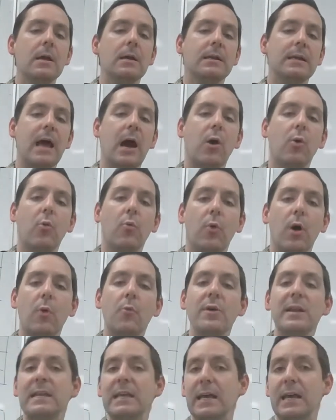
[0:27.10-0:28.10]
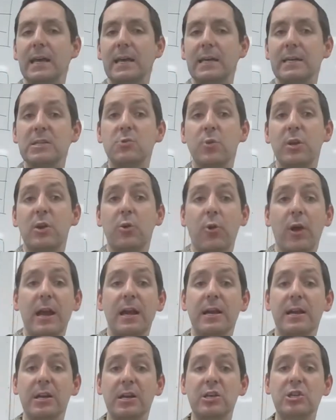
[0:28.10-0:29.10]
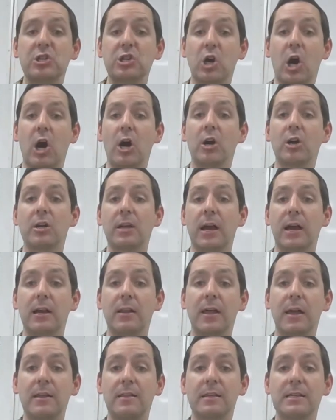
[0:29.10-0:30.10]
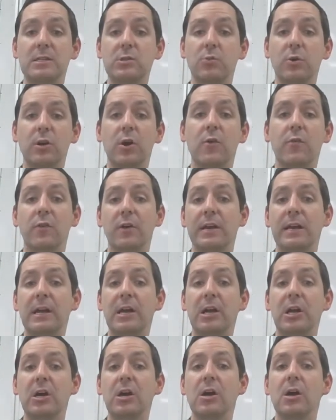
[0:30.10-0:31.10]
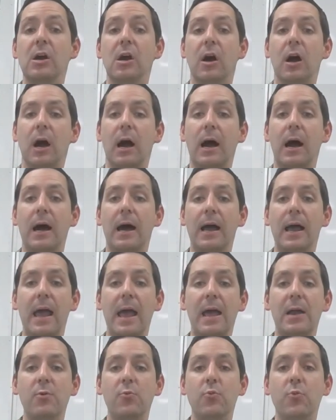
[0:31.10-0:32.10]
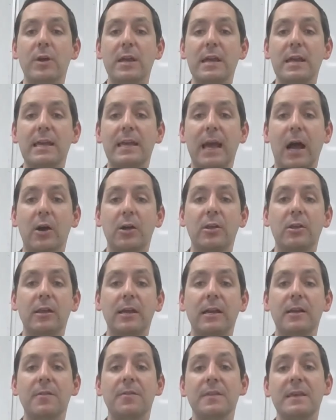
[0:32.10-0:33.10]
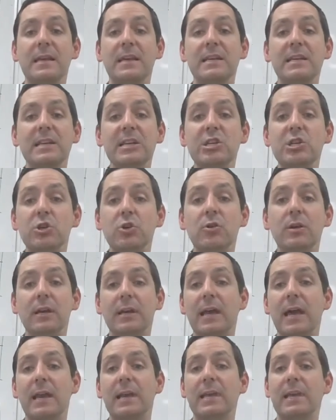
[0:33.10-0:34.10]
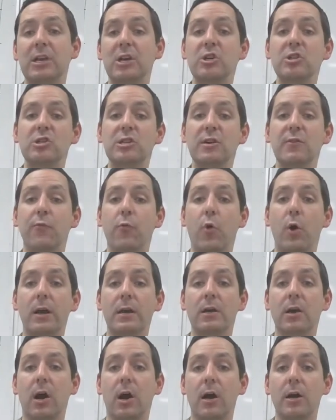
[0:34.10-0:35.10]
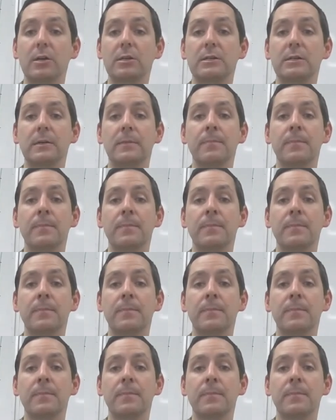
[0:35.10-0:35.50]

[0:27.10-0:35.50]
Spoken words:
Now, what we did is we created a chart, kind of like this one over here, and we calculated the initial kinetic energy of one cart